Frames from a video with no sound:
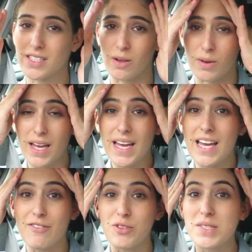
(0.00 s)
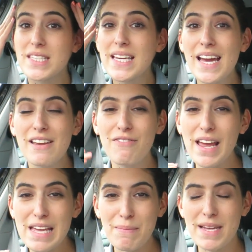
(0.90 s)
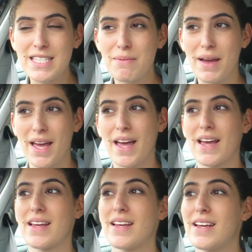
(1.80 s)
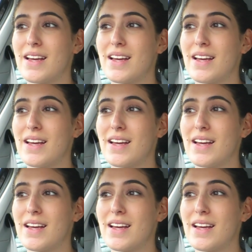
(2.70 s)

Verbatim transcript: So if you see any flaky bits in my hair,